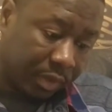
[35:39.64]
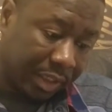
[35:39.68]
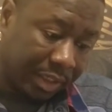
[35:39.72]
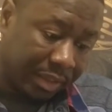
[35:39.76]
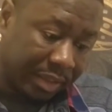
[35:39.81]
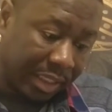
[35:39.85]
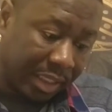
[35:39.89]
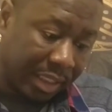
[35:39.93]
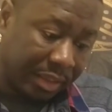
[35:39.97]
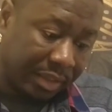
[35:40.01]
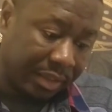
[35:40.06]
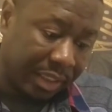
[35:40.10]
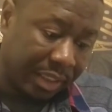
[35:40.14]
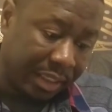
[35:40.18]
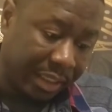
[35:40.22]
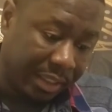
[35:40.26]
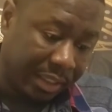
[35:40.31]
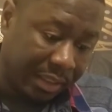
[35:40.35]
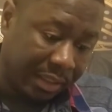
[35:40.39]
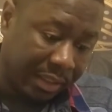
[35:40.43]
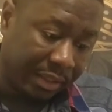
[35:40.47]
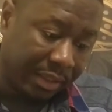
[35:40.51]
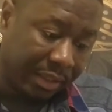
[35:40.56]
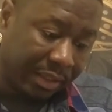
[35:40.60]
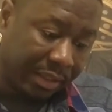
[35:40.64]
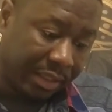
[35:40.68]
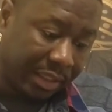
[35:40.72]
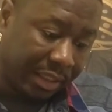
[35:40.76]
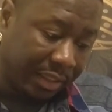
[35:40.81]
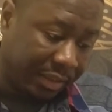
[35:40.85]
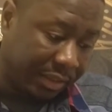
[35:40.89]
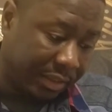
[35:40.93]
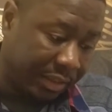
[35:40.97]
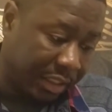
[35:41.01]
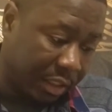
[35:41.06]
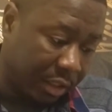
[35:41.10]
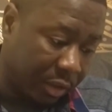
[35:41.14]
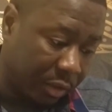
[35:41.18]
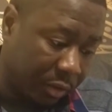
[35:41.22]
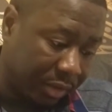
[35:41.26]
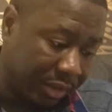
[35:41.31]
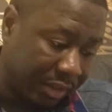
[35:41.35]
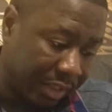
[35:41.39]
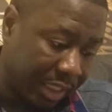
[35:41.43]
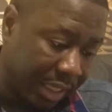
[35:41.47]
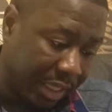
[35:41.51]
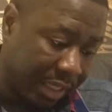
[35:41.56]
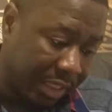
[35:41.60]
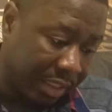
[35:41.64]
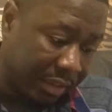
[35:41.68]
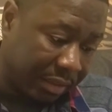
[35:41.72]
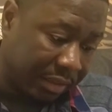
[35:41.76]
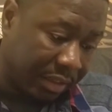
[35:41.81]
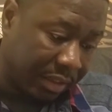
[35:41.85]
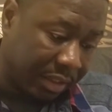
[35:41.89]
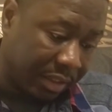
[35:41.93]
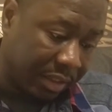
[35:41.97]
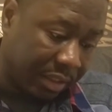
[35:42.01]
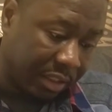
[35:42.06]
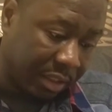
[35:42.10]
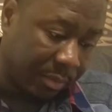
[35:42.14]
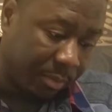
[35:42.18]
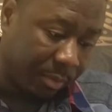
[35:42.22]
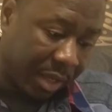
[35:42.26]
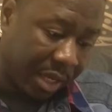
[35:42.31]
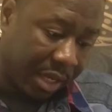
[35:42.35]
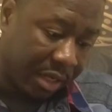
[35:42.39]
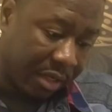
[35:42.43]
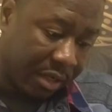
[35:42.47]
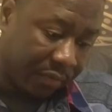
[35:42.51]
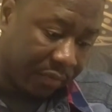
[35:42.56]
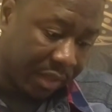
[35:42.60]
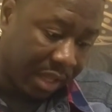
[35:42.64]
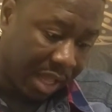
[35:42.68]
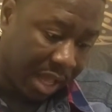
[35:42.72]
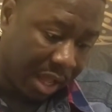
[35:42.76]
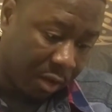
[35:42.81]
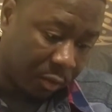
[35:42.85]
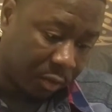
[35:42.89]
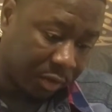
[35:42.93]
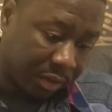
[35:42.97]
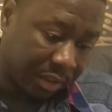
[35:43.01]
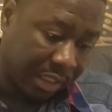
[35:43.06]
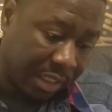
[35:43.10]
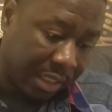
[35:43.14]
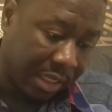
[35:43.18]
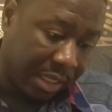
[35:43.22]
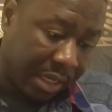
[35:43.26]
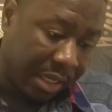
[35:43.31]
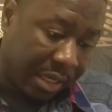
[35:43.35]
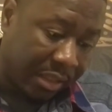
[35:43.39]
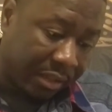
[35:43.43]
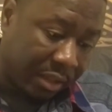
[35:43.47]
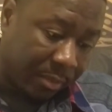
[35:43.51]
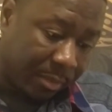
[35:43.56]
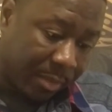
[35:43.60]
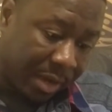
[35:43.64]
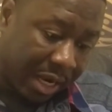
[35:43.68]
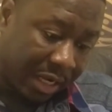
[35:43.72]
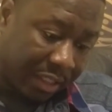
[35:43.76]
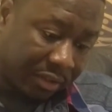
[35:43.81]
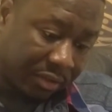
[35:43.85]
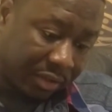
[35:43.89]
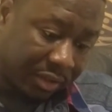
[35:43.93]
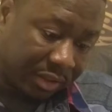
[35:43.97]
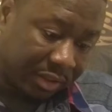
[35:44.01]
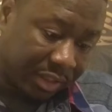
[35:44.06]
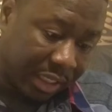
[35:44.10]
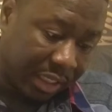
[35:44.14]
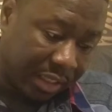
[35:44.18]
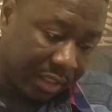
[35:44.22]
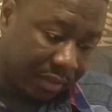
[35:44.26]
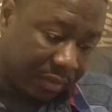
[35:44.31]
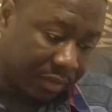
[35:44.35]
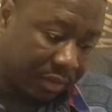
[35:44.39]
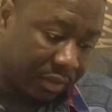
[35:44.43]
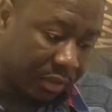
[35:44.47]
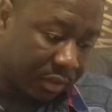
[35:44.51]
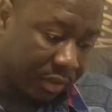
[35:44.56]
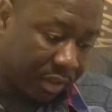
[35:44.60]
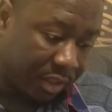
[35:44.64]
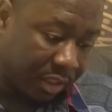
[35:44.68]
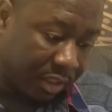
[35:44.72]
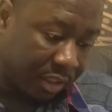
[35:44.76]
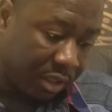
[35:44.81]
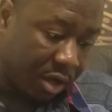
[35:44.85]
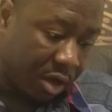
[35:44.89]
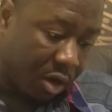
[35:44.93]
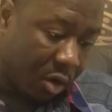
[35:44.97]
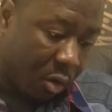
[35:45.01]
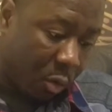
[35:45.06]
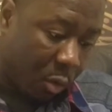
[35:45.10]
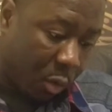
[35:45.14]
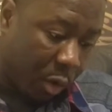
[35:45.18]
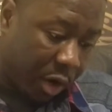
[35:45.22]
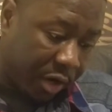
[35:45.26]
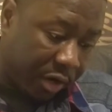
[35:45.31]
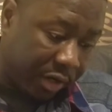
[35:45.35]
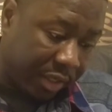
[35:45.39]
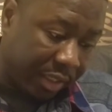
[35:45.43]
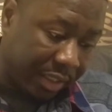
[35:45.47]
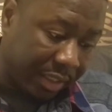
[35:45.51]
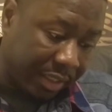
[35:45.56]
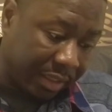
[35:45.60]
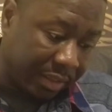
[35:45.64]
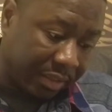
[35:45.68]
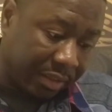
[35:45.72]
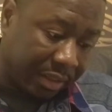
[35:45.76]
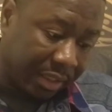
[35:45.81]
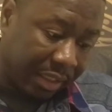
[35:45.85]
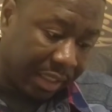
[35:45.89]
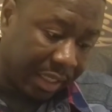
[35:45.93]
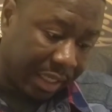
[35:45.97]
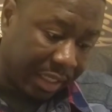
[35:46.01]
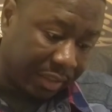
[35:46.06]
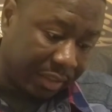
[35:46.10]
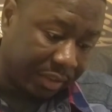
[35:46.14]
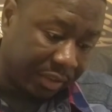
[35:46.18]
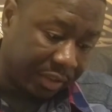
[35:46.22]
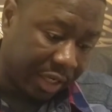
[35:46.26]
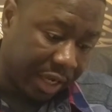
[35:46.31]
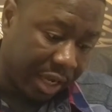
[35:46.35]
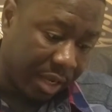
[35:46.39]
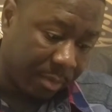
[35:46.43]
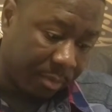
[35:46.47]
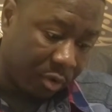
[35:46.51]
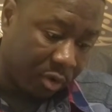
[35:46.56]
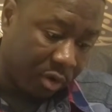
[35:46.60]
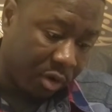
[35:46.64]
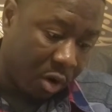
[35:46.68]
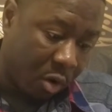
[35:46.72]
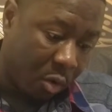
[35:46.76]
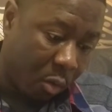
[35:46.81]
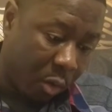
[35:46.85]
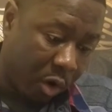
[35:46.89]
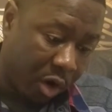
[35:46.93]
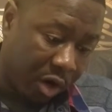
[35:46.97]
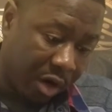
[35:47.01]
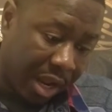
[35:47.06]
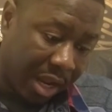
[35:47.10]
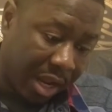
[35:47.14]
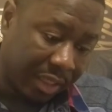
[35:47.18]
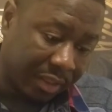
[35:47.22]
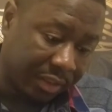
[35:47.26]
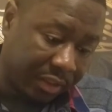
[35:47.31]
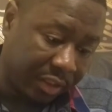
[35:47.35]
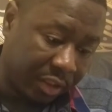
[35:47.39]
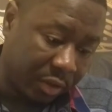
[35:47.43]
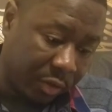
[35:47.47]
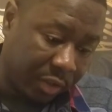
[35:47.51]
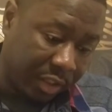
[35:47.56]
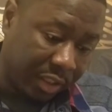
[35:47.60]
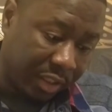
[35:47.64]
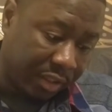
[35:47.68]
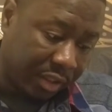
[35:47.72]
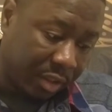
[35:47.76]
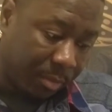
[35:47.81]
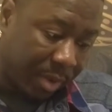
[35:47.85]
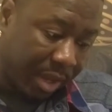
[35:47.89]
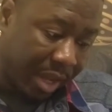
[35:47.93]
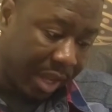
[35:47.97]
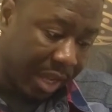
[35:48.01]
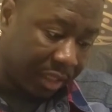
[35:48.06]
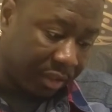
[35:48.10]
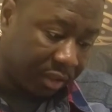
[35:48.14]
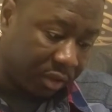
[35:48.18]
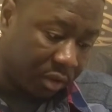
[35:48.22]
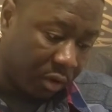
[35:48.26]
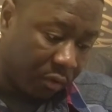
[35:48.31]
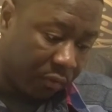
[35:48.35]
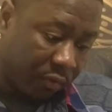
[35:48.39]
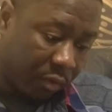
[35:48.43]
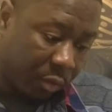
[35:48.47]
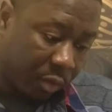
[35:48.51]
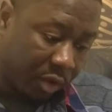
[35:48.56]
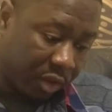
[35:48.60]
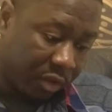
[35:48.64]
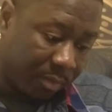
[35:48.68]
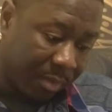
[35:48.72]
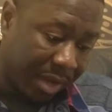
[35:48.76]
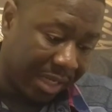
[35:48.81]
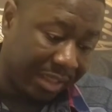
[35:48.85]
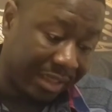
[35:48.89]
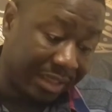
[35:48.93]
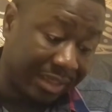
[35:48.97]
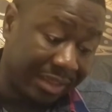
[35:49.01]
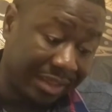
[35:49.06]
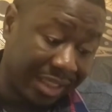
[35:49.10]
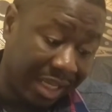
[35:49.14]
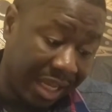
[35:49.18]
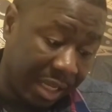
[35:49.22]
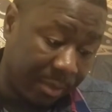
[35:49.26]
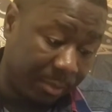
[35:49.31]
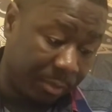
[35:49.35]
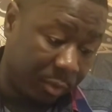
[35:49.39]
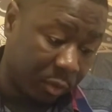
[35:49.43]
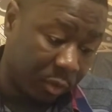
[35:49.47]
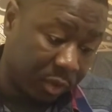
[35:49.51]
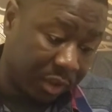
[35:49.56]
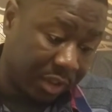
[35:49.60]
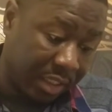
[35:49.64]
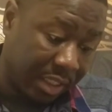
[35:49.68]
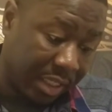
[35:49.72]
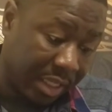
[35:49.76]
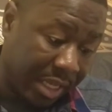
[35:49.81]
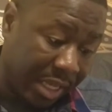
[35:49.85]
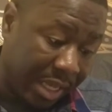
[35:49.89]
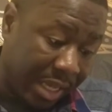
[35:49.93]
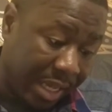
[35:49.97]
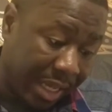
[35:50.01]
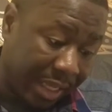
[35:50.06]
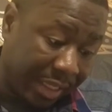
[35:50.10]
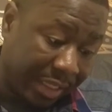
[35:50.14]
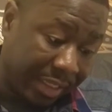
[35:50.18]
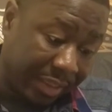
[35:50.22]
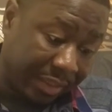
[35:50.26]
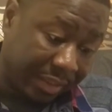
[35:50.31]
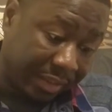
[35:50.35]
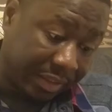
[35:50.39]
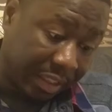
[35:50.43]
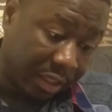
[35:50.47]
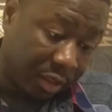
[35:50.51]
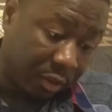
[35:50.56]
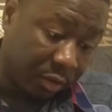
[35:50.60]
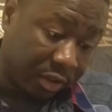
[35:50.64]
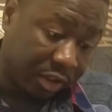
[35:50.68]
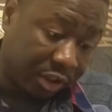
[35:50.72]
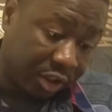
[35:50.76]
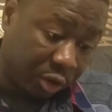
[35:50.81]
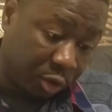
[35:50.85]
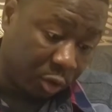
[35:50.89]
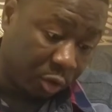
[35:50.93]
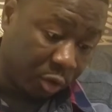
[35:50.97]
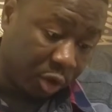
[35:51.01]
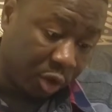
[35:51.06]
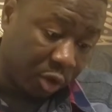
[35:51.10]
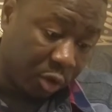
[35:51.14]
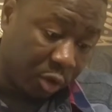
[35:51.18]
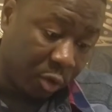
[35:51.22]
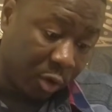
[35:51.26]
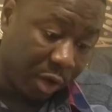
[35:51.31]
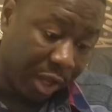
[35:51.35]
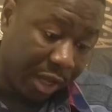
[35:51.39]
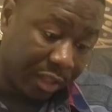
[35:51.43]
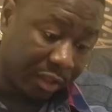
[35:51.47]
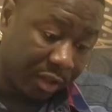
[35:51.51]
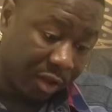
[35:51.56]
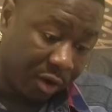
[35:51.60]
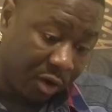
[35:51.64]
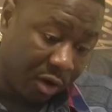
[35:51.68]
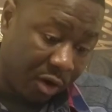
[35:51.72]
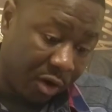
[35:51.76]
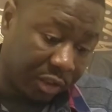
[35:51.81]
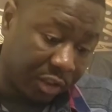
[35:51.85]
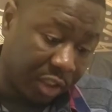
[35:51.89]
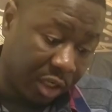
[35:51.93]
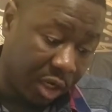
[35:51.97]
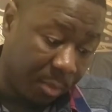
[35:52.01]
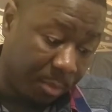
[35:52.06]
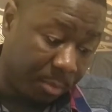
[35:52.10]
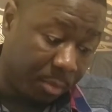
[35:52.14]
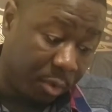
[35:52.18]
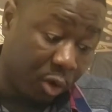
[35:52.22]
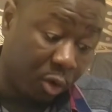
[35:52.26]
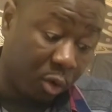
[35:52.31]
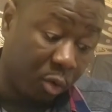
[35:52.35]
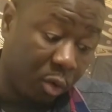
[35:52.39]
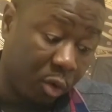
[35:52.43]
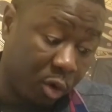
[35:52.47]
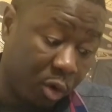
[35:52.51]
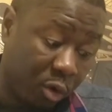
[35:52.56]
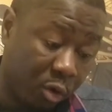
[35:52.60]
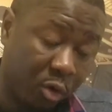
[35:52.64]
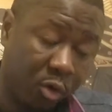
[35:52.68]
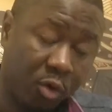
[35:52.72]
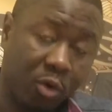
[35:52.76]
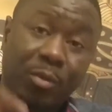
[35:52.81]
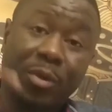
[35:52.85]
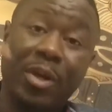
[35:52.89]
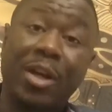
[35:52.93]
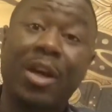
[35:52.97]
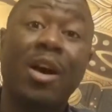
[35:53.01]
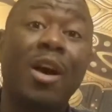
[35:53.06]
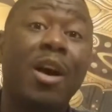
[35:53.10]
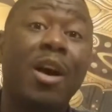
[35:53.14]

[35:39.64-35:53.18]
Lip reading: It says, And ye shall say unto the good man of the house, The master say unto thee, Where is the guest chamber, where I shall eat the Passover with my disciples? And he shall shew you a large upper room,